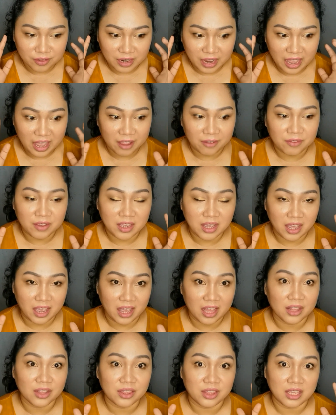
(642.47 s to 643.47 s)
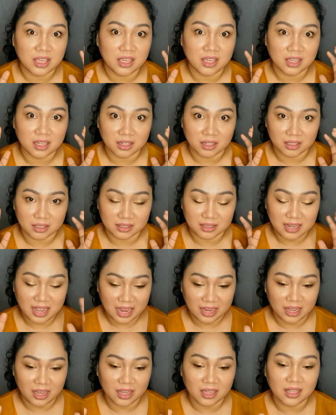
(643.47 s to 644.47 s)
having a healthy
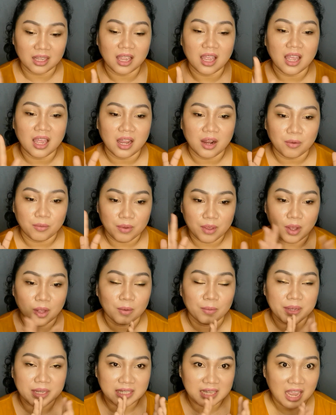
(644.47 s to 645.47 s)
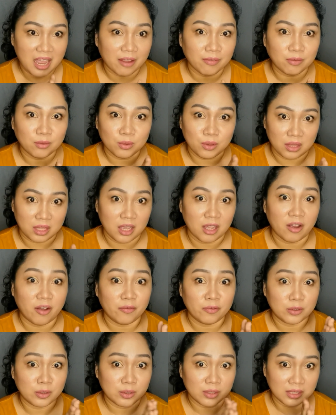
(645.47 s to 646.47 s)
diet, we always have to think of
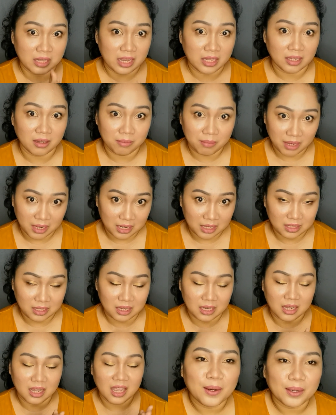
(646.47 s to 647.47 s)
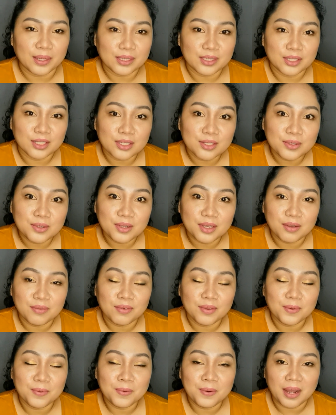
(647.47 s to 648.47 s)
sustainability. Okay, just to give
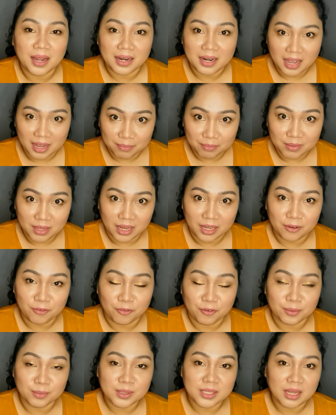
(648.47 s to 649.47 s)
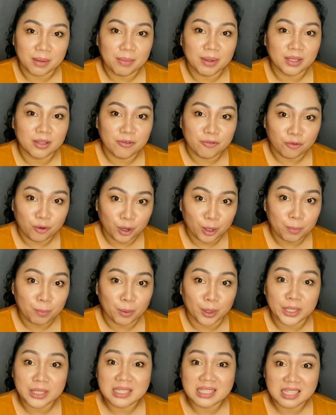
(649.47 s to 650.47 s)
you an update, from
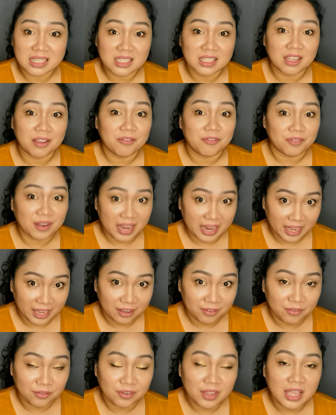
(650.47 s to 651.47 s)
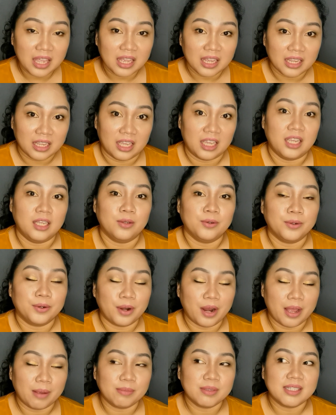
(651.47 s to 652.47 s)
74.65
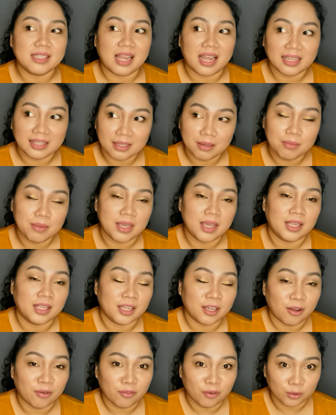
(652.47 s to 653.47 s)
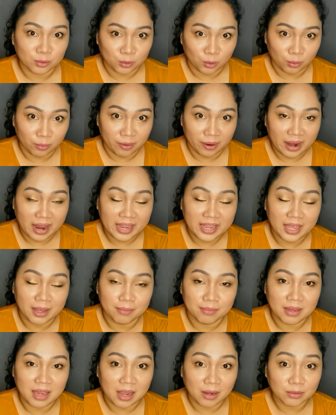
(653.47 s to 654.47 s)
kilograms at the beginning of October, I
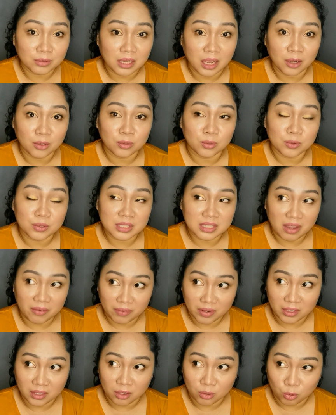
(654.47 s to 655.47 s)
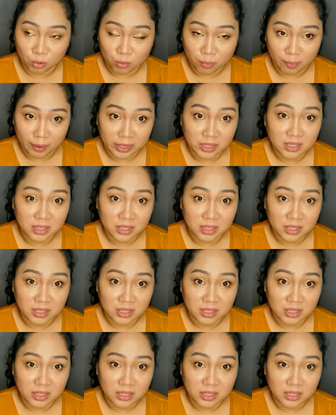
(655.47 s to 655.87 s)
am now down to 72.35.